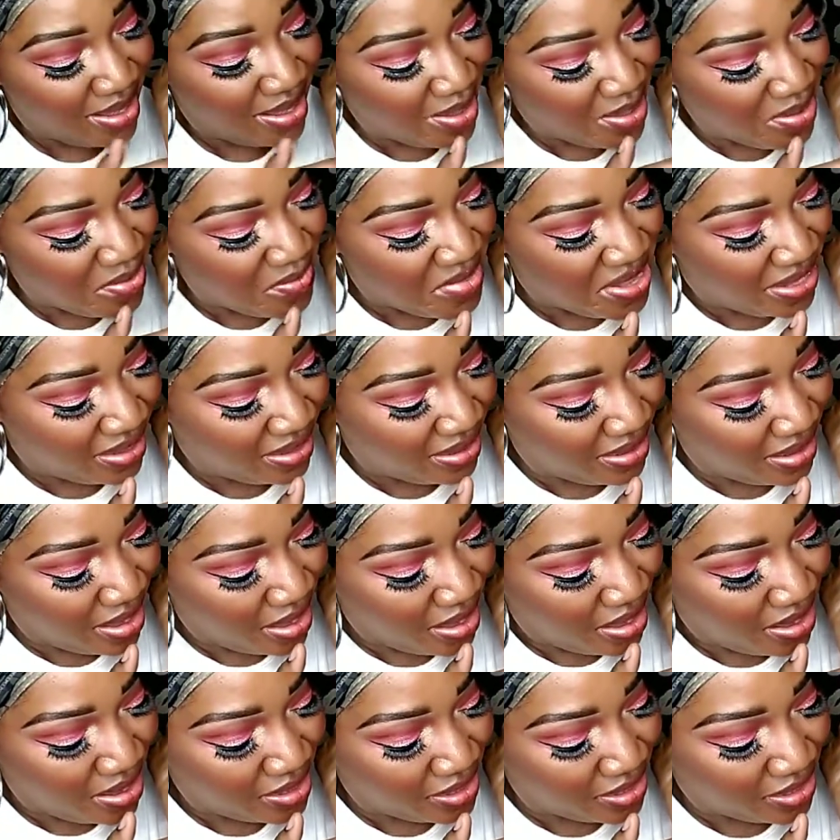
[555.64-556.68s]
Oh my
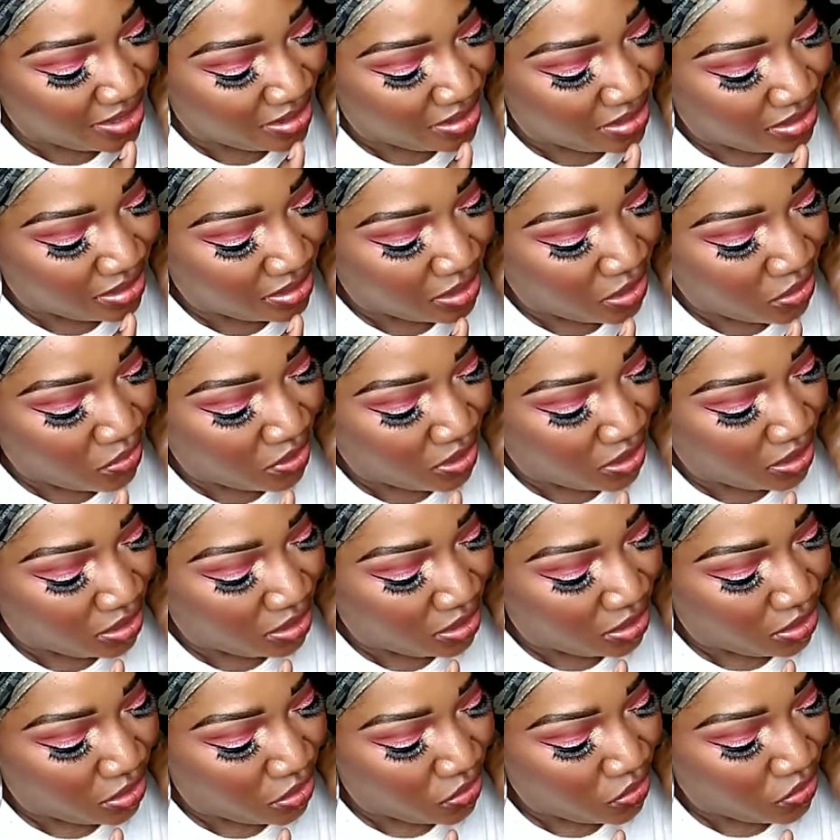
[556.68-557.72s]
gosh, this is so
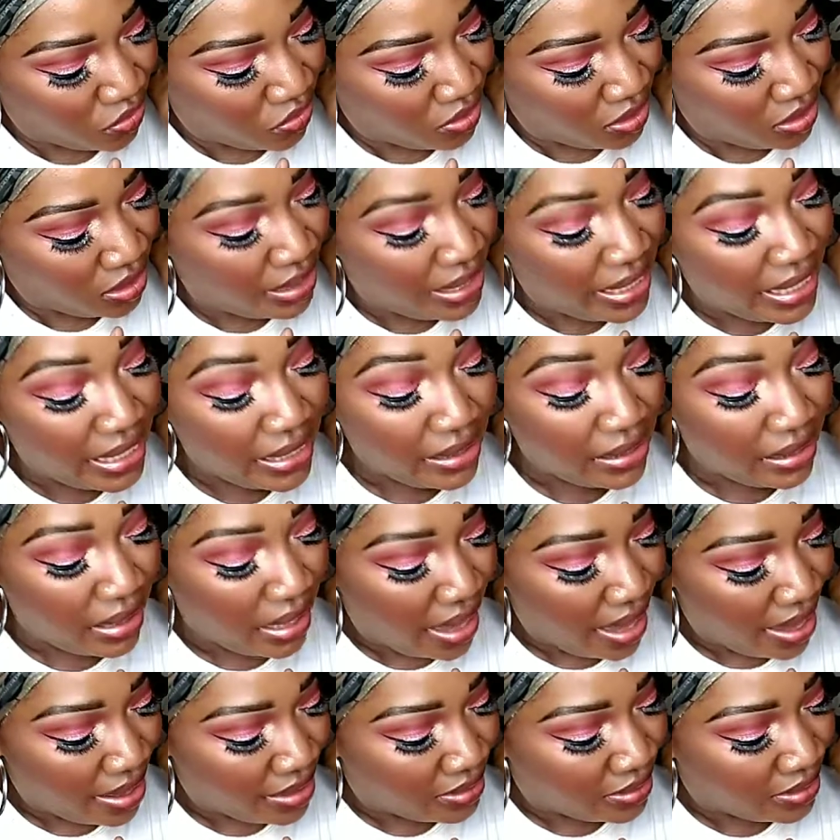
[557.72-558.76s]
cute.
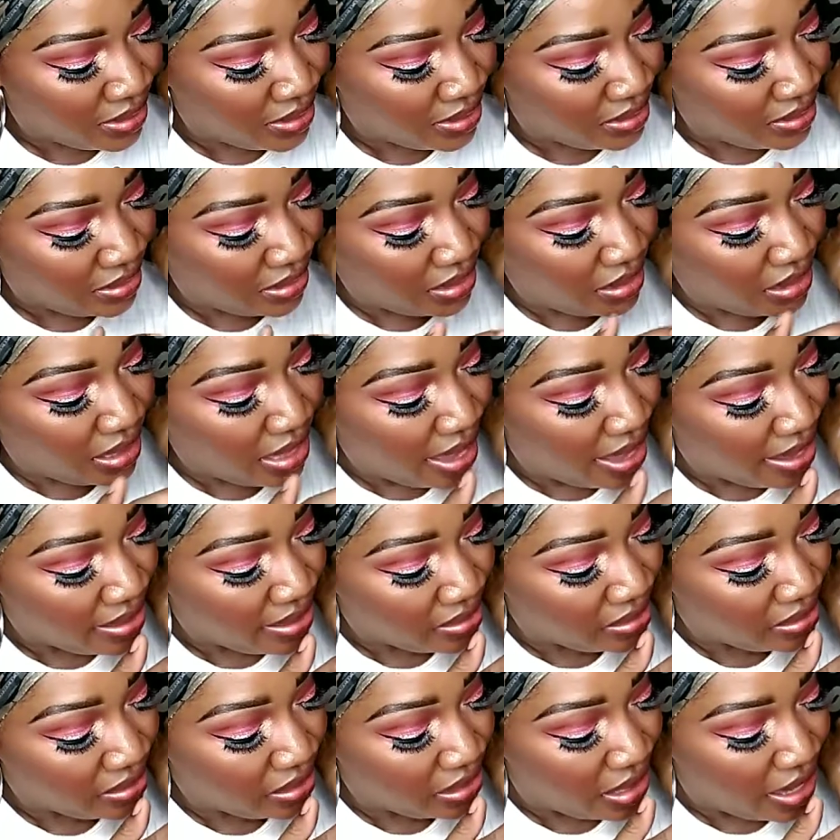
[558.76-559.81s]
Yes,
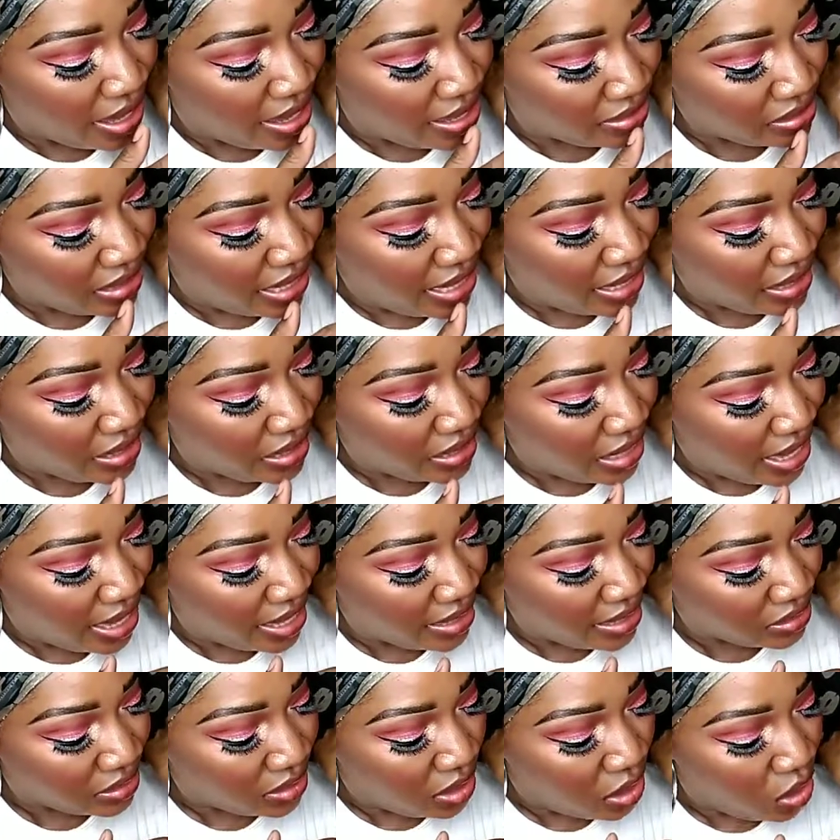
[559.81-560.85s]
yes, yes, and
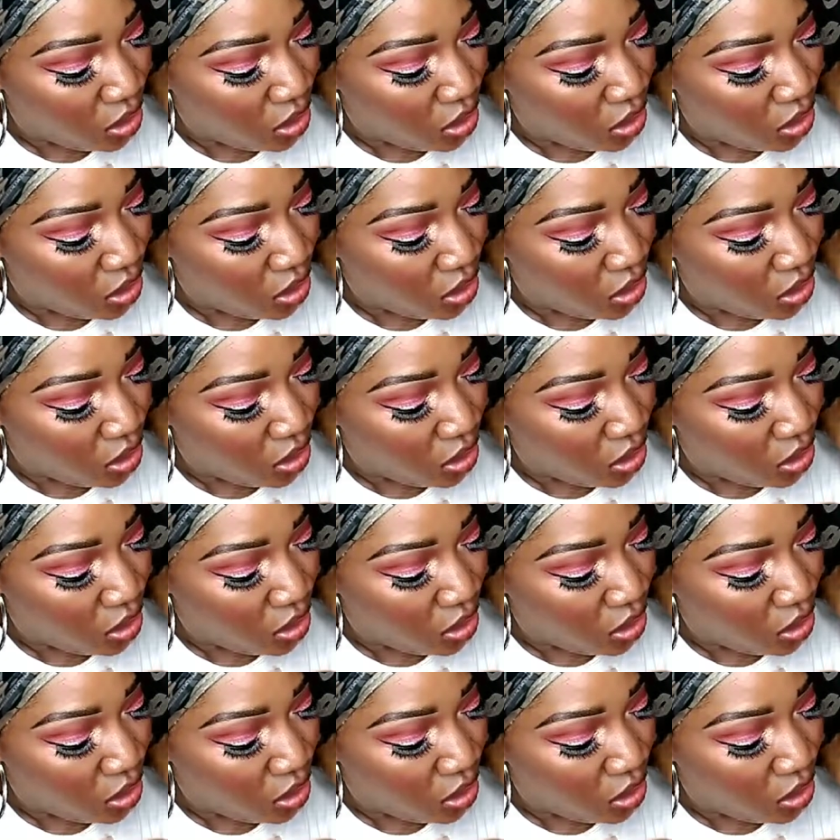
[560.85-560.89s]
yes.